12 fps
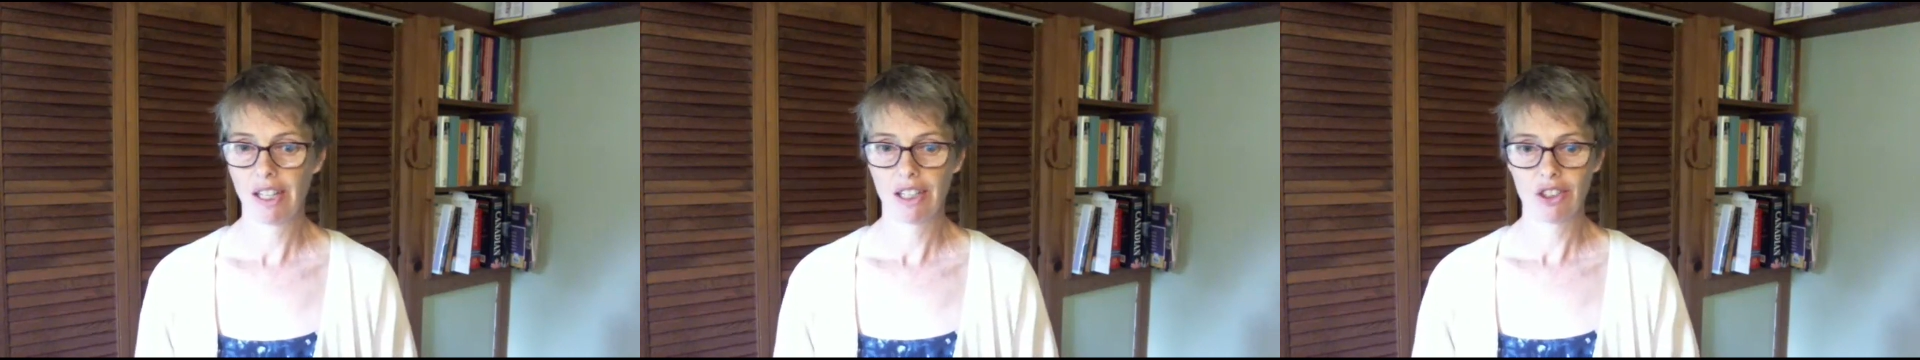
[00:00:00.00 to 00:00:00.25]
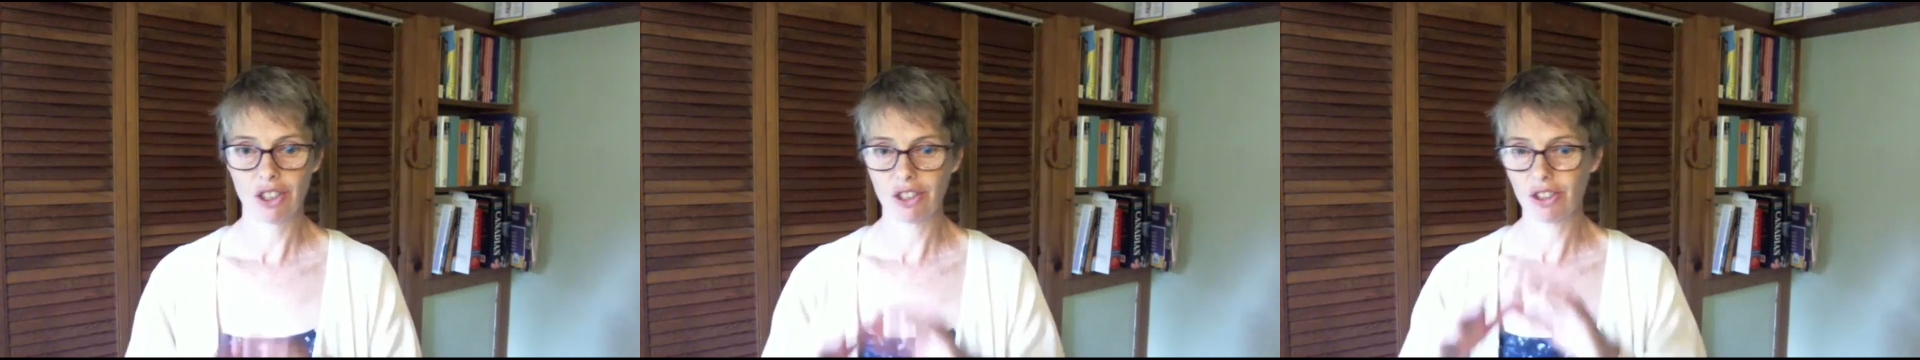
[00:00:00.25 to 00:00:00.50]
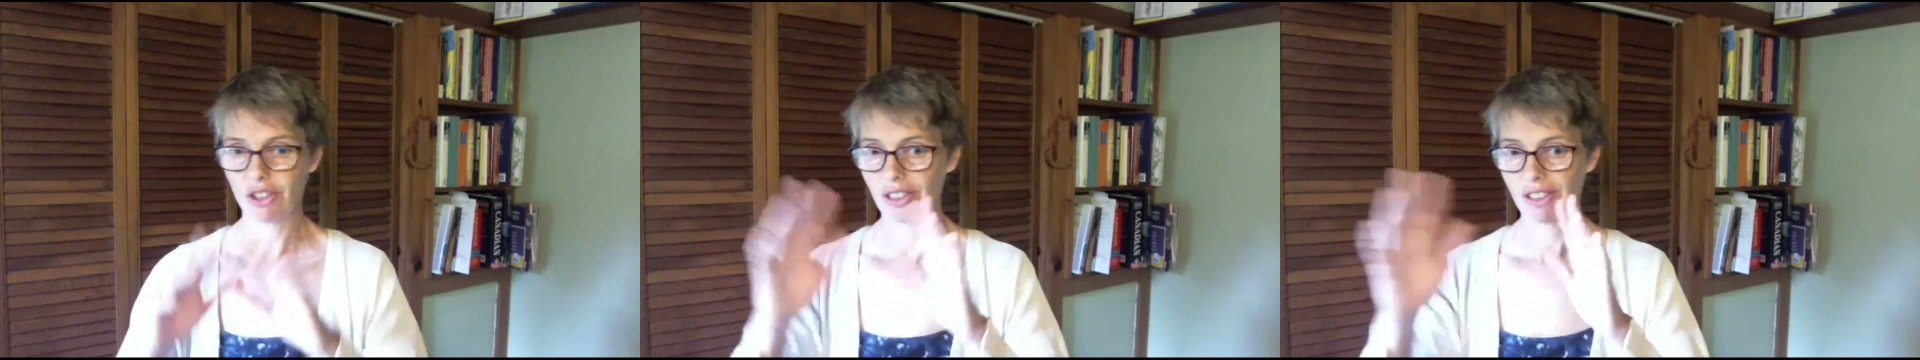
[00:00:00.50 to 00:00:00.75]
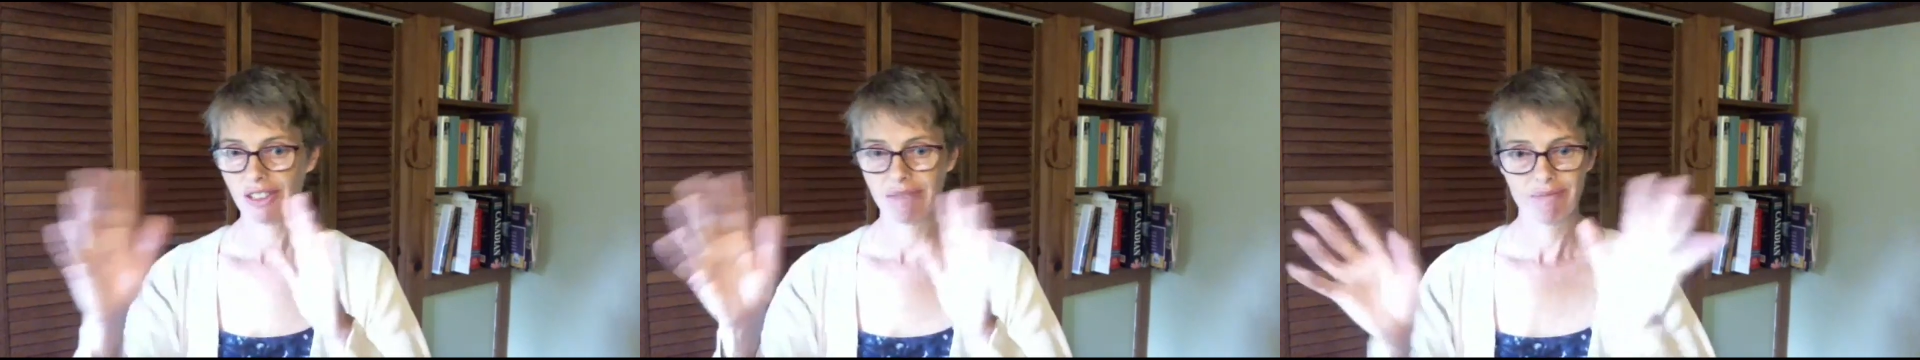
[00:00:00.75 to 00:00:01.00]
Just
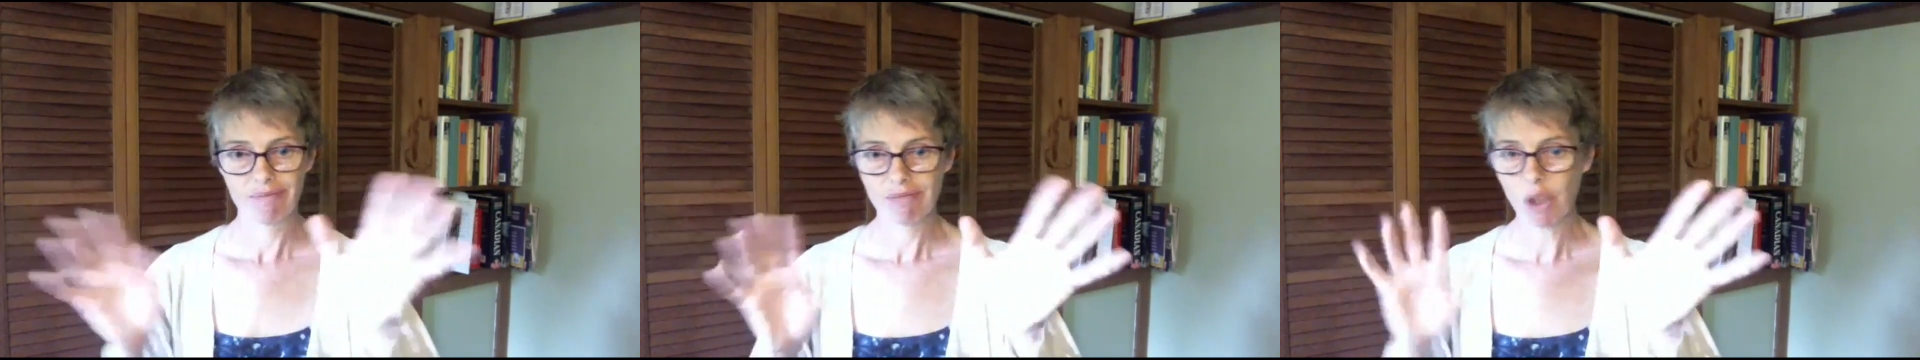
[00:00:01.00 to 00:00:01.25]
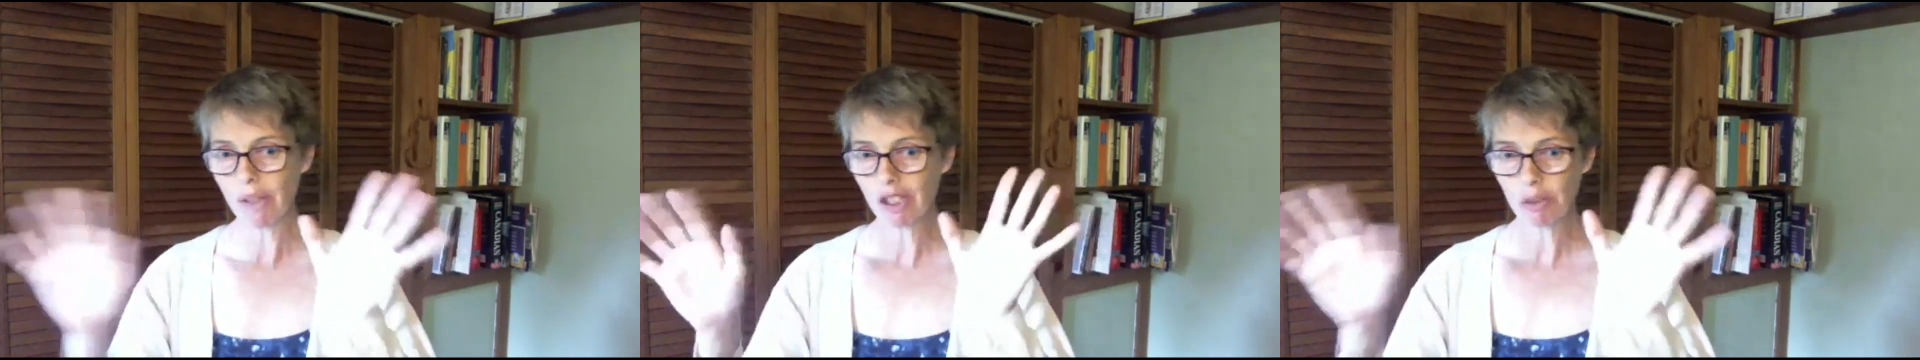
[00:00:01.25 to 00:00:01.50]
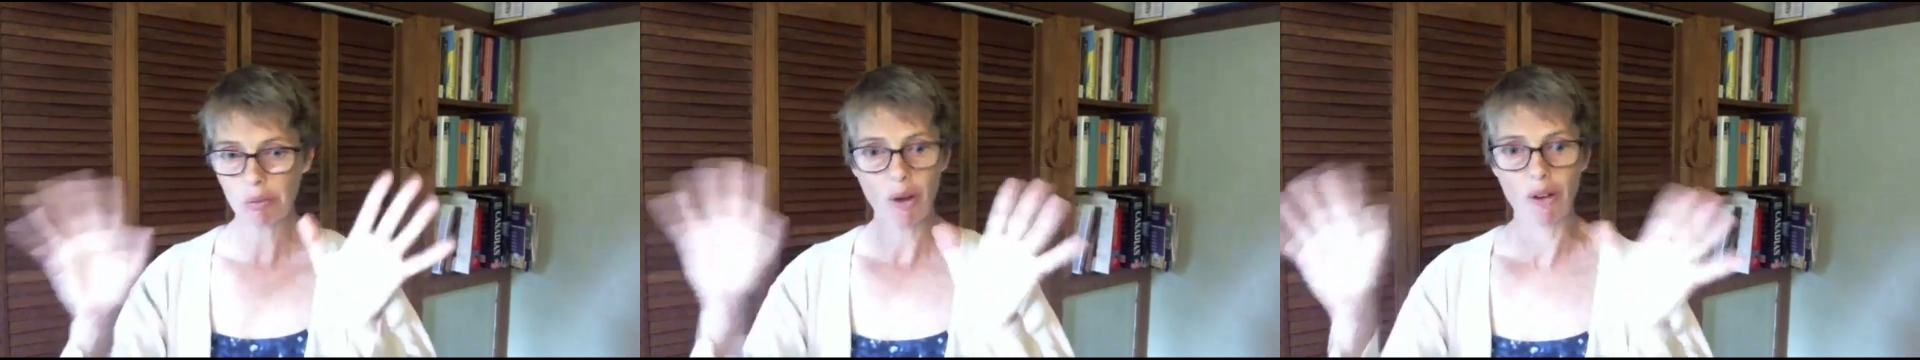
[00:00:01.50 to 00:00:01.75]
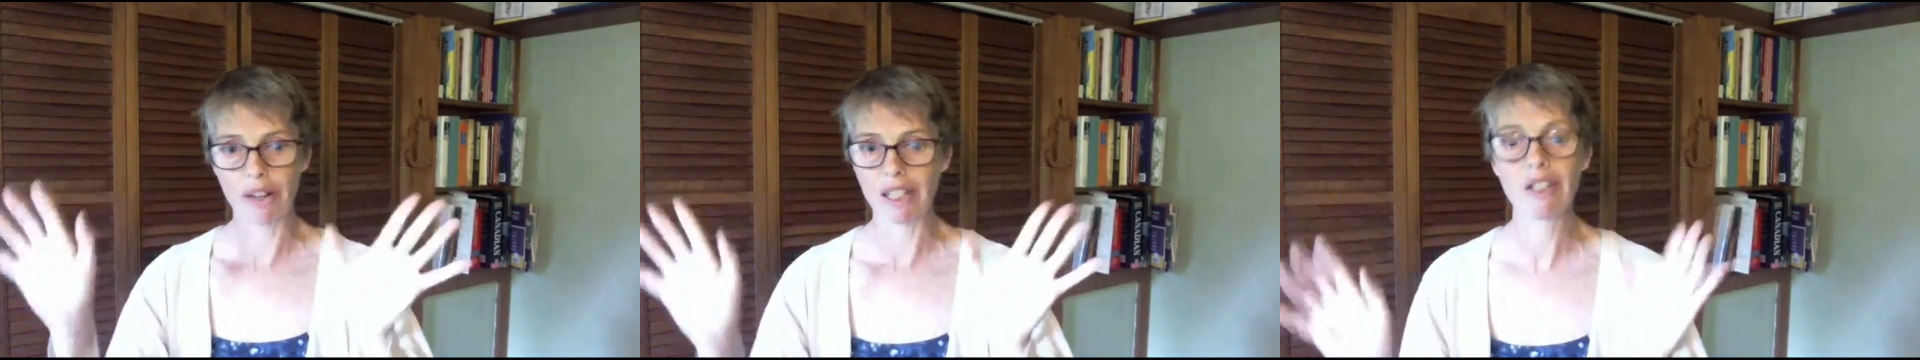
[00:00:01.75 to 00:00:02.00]
go
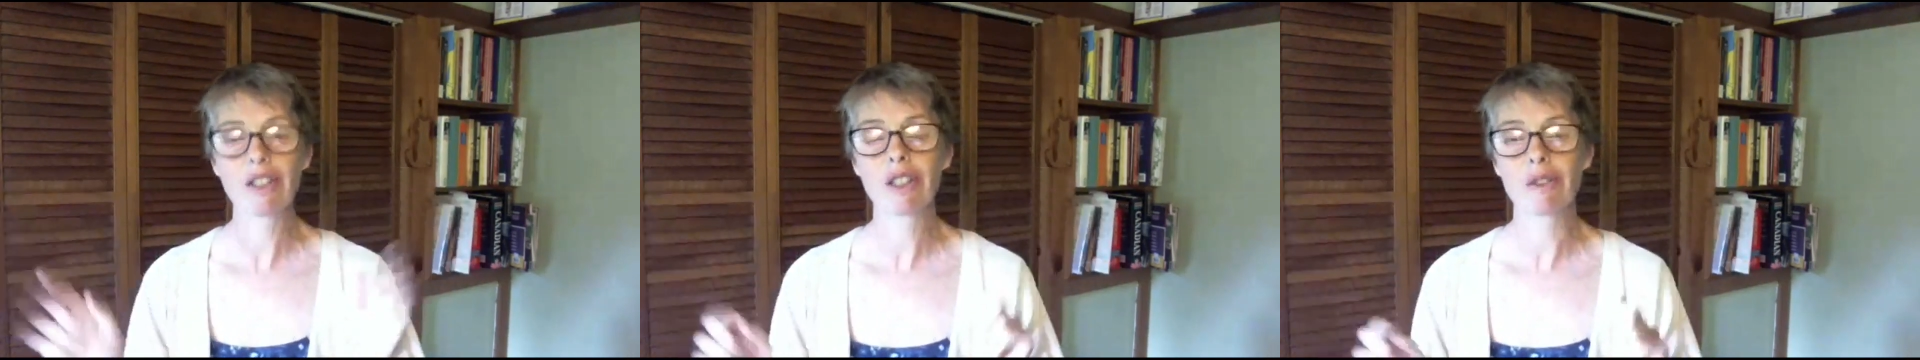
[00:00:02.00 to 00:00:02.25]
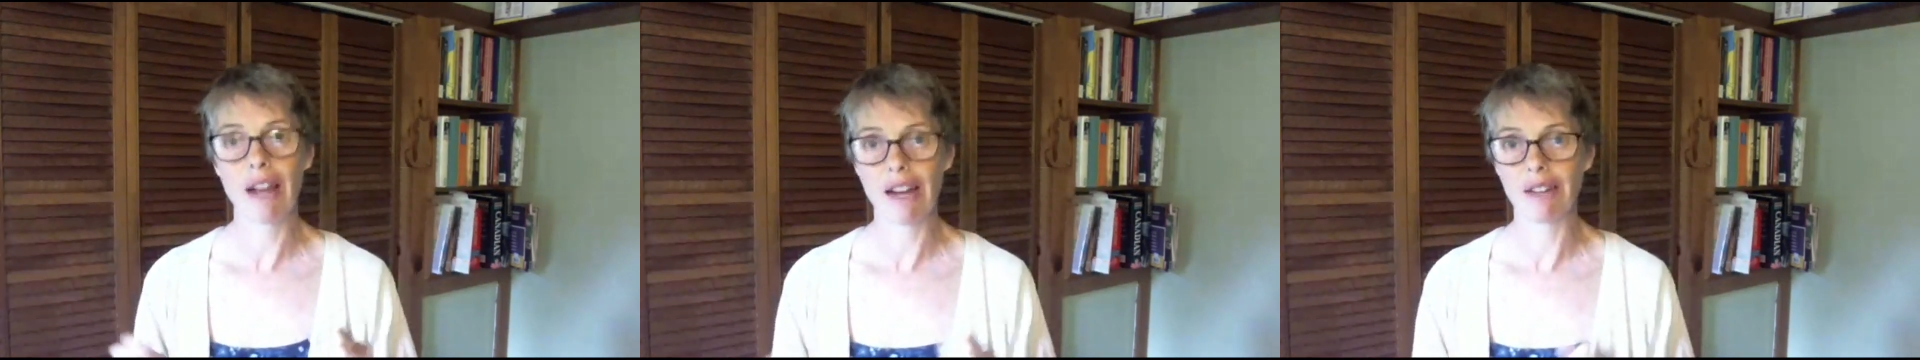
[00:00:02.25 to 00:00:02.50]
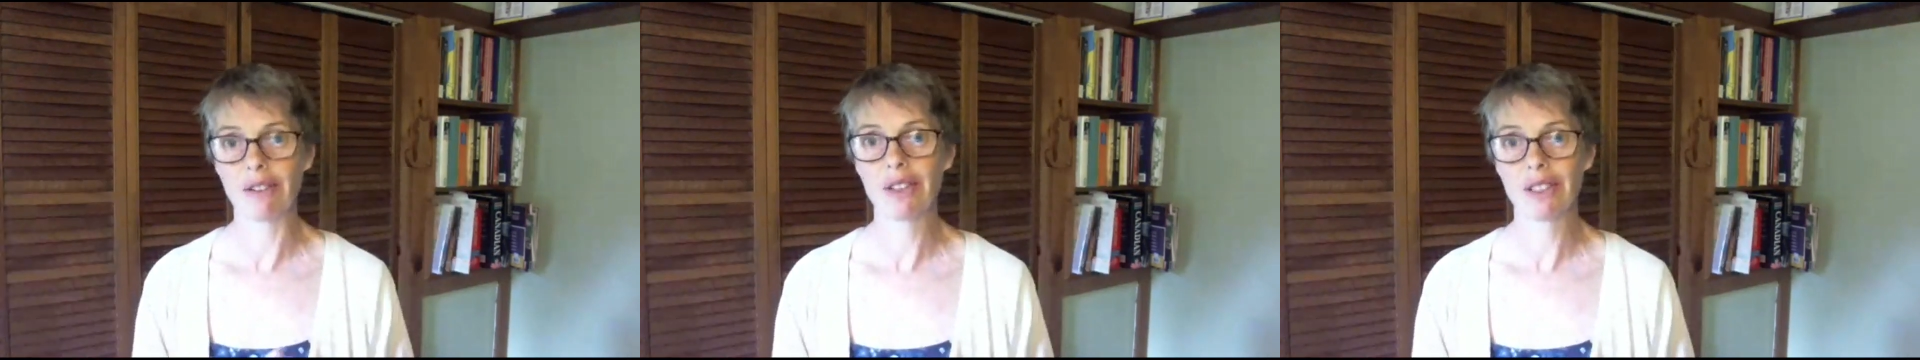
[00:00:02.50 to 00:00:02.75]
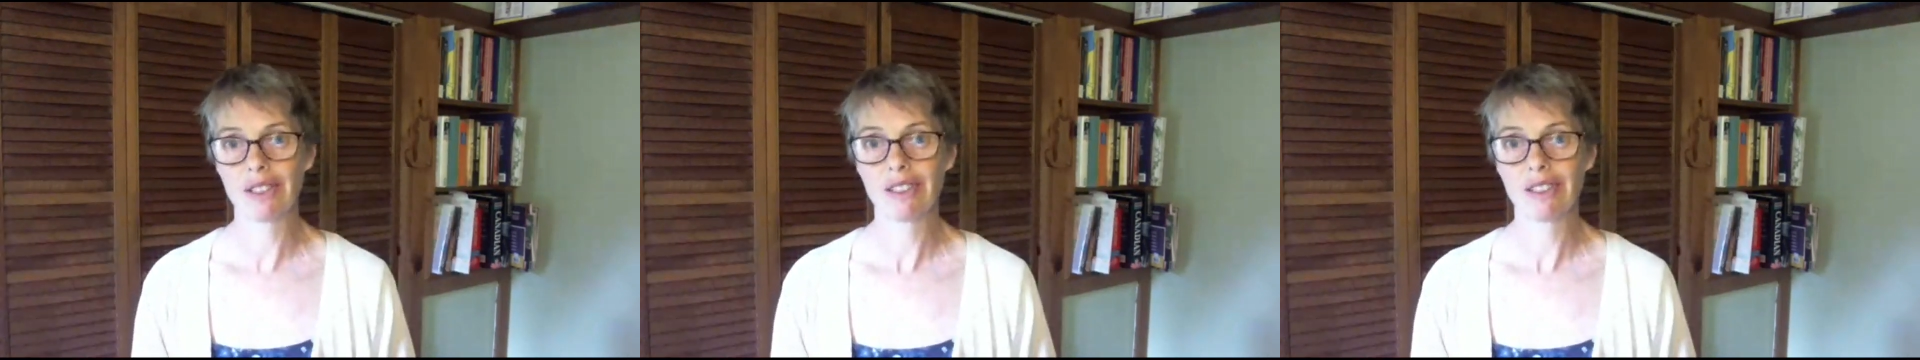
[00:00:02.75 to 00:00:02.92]
exploring. Look around